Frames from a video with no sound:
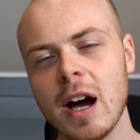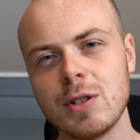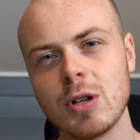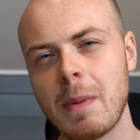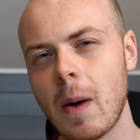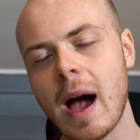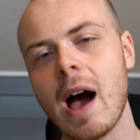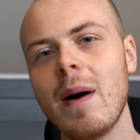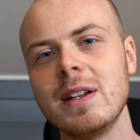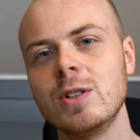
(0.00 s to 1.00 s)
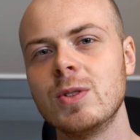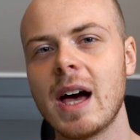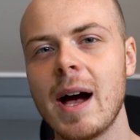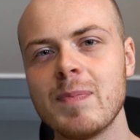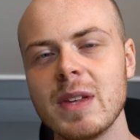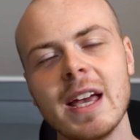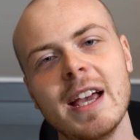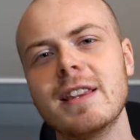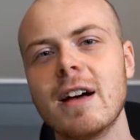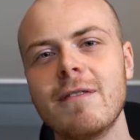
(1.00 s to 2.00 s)
I talk about how I do that
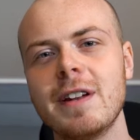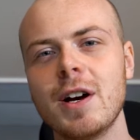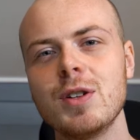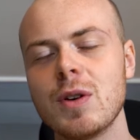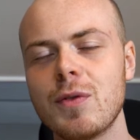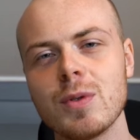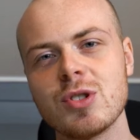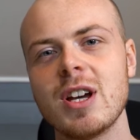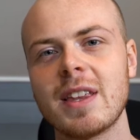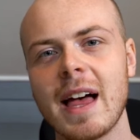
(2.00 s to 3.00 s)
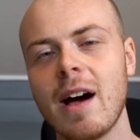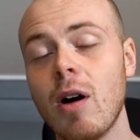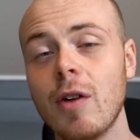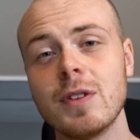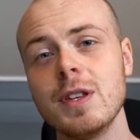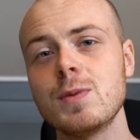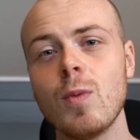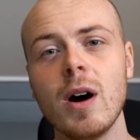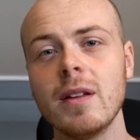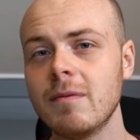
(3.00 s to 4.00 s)
in that video. So if you want to check that out after this
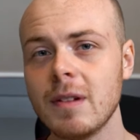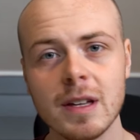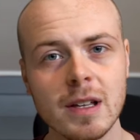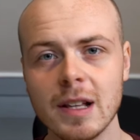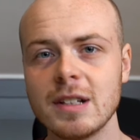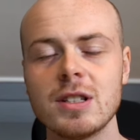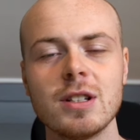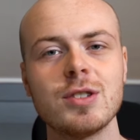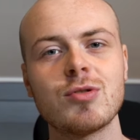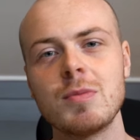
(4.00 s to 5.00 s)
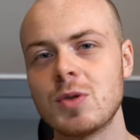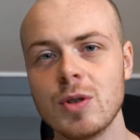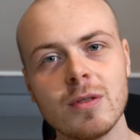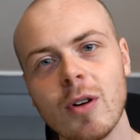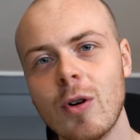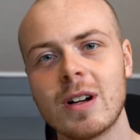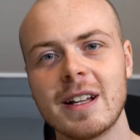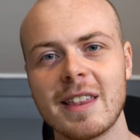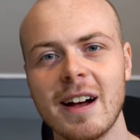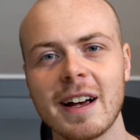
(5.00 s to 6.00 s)
one, links in the description or
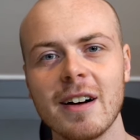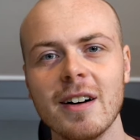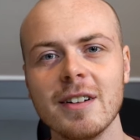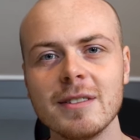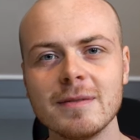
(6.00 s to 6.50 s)
click the iCard.